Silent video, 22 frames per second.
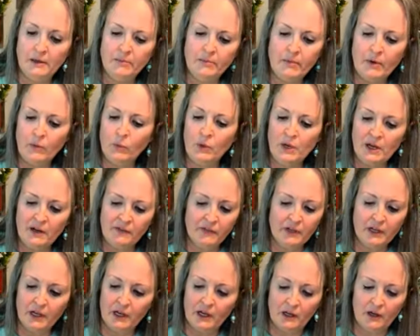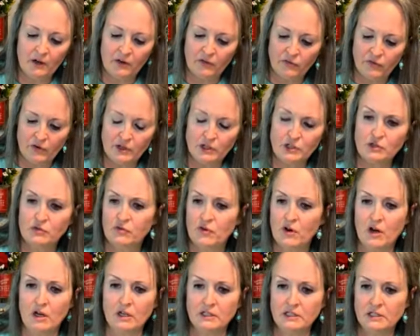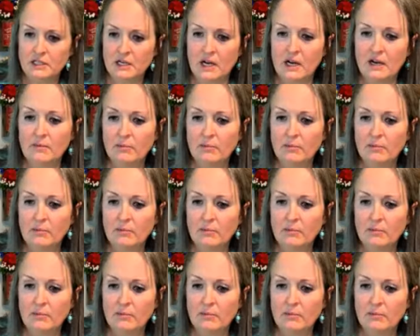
We haven't had our first frost yet,